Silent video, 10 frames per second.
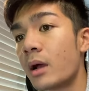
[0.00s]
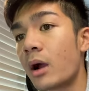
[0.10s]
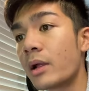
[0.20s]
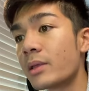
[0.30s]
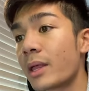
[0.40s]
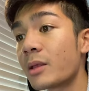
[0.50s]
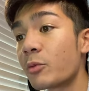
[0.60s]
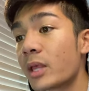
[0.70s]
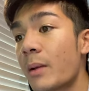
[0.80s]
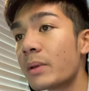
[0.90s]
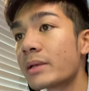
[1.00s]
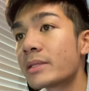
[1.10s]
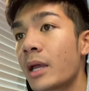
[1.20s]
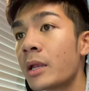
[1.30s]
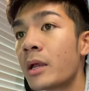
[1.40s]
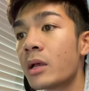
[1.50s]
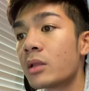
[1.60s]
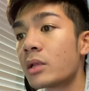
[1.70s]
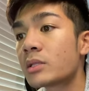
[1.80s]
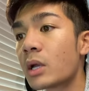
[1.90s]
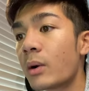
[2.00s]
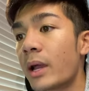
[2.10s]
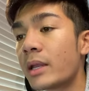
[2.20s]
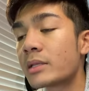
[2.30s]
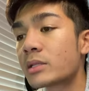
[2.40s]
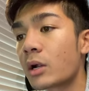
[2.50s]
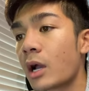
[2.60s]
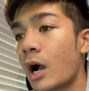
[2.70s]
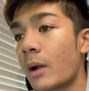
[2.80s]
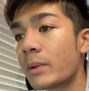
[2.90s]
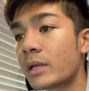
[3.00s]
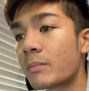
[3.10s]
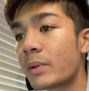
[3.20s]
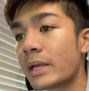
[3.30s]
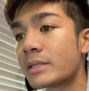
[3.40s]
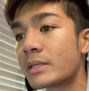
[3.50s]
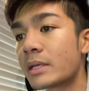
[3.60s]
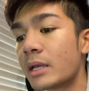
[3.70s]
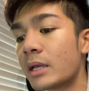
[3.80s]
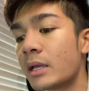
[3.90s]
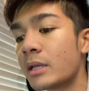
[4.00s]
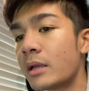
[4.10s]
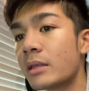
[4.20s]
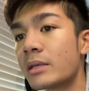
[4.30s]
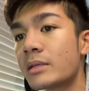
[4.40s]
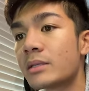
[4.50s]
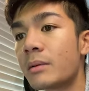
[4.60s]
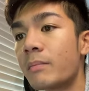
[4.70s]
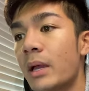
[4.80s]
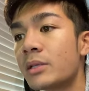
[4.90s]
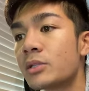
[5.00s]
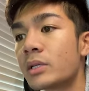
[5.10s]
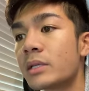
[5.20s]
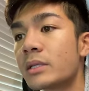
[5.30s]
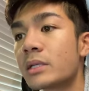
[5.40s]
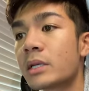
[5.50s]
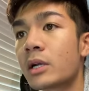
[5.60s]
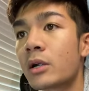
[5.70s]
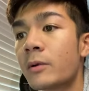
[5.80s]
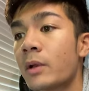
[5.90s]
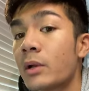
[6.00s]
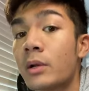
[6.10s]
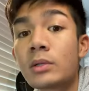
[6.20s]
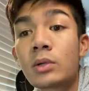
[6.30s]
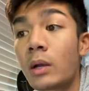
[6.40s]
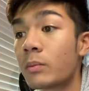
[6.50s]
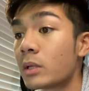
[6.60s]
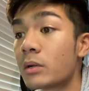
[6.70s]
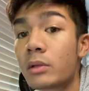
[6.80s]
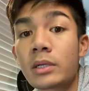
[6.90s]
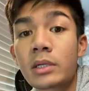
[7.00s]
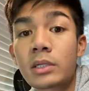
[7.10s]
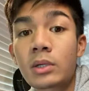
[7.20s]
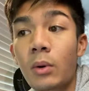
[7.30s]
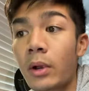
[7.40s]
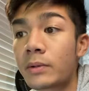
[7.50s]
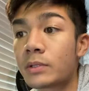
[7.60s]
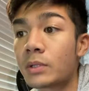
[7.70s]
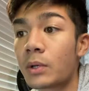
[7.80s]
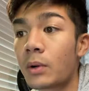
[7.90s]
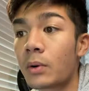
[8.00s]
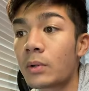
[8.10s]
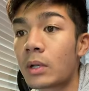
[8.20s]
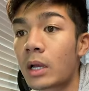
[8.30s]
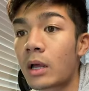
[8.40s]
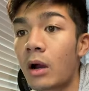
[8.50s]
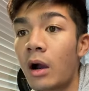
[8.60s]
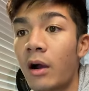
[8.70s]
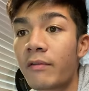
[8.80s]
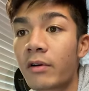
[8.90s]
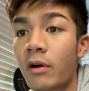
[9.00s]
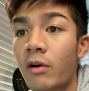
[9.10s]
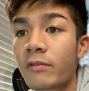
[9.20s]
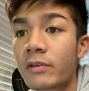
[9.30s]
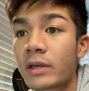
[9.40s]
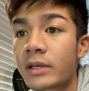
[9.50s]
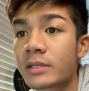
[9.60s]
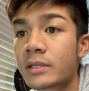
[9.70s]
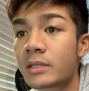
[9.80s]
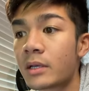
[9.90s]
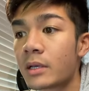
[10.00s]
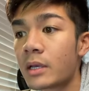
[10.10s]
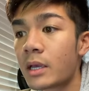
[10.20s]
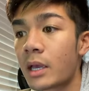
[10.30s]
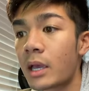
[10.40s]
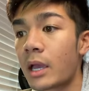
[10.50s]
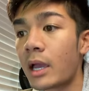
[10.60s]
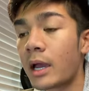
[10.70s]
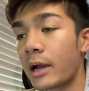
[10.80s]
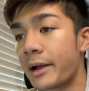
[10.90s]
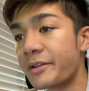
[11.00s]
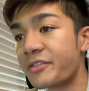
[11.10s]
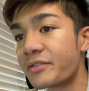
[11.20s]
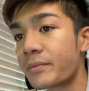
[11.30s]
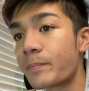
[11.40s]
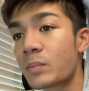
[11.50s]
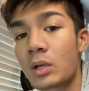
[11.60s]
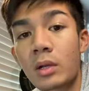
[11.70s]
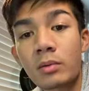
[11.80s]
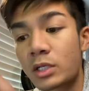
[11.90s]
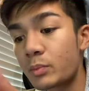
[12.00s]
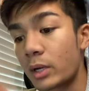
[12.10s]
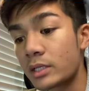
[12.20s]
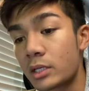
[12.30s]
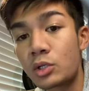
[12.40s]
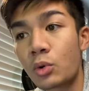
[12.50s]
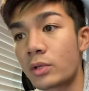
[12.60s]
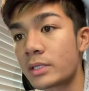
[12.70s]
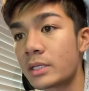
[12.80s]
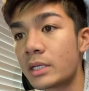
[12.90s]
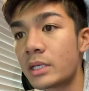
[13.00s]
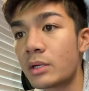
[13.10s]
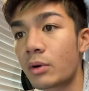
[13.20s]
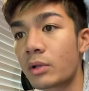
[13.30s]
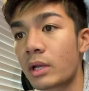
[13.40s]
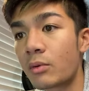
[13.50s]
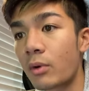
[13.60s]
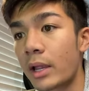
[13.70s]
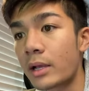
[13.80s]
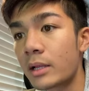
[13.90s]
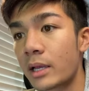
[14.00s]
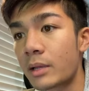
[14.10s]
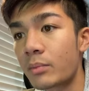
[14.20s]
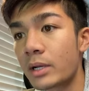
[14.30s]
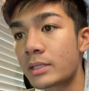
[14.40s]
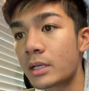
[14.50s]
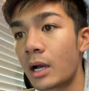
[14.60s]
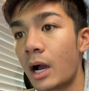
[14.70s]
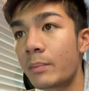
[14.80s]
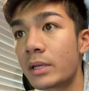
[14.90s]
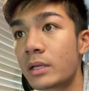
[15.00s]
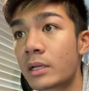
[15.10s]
All right, with that being said, let's go ahead and start copying and pasting in these dimensions here. So I'm literally just going to, kind of hover over this and just press Control C, or you can right click and press copy